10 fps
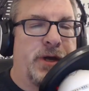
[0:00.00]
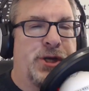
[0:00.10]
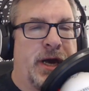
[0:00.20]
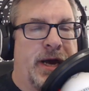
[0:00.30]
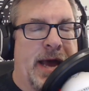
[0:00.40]

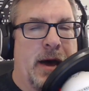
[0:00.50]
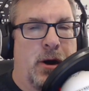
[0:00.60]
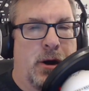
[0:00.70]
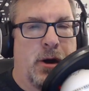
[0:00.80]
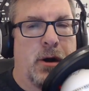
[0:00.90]
check out
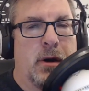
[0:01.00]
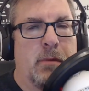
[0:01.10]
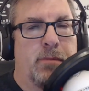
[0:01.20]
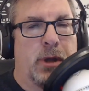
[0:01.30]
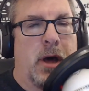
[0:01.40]
her
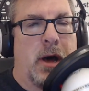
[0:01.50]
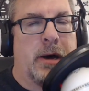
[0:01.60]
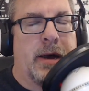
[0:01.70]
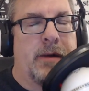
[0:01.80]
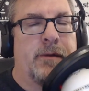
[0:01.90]

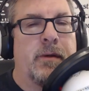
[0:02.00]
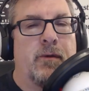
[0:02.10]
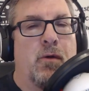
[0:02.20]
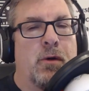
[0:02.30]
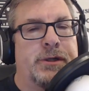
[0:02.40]
blog. And
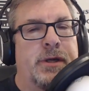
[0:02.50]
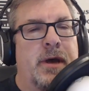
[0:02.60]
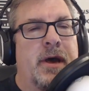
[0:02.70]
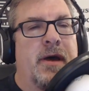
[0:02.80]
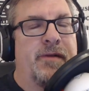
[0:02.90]
of course,
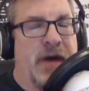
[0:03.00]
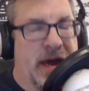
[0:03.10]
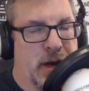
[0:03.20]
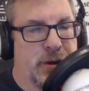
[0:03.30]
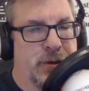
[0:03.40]

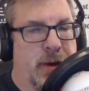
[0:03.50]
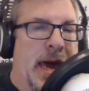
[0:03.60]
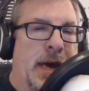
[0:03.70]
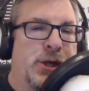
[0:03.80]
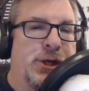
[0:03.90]
thank you to
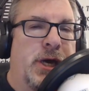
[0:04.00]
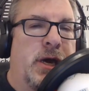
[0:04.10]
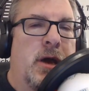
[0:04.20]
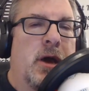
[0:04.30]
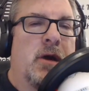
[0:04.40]

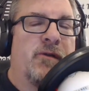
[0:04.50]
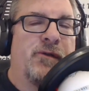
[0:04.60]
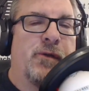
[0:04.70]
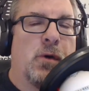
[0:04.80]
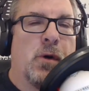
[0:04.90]
Angie
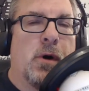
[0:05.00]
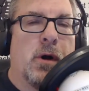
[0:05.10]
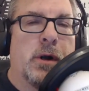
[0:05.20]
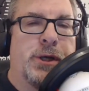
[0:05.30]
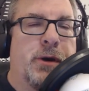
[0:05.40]

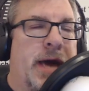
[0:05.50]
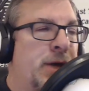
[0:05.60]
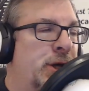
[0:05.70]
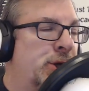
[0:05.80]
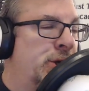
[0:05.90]
for
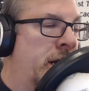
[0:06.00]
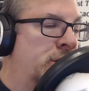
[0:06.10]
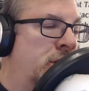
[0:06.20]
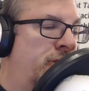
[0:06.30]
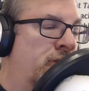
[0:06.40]
geocaching
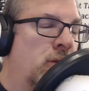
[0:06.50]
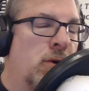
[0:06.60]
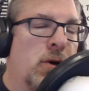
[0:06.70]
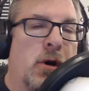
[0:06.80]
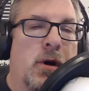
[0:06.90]
Janji
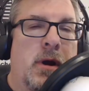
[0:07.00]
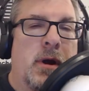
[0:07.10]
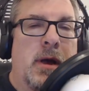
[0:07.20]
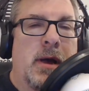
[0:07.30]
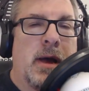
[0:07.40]
for
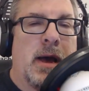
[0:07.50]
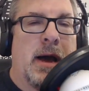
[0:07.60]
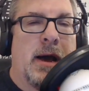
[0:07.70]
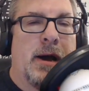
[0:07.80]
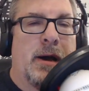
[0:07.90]

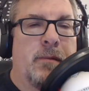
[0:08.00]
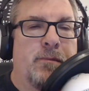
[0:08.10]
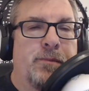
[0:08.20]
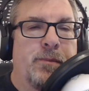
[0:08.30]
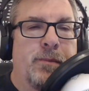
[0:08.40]

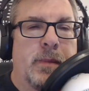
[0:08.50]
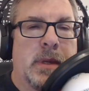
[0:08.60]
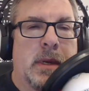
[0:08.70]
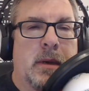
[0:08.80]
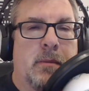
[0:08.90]
um,
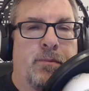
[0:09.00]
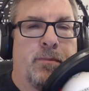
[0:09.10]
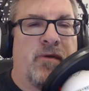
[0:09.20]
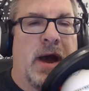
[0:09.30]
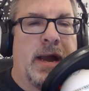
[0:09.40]

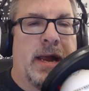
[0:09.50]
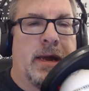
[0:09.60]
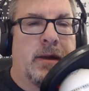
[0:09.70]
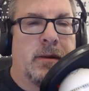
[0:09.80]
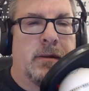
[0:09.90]

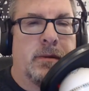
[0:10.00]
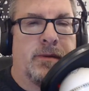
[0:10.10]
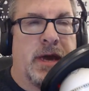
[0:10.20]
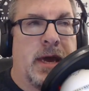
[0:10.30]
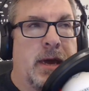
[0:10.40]
providing
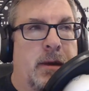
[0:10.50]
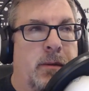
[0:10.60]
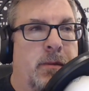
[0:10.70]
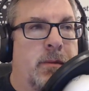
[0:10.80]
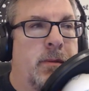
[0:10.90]

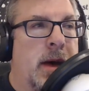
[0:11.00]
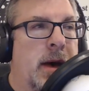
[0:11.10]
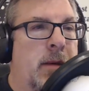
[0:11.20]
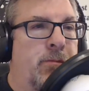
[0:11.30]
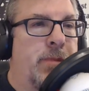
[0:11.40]
the
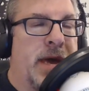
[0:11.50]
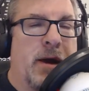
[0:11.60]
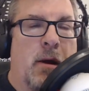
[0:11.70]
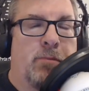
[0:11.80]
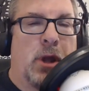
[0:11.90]
being
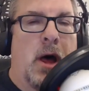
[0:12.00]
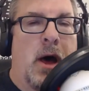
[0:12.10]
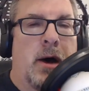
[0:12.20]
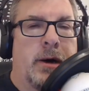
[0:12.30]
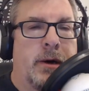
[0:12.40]
our
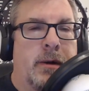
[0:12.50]
blog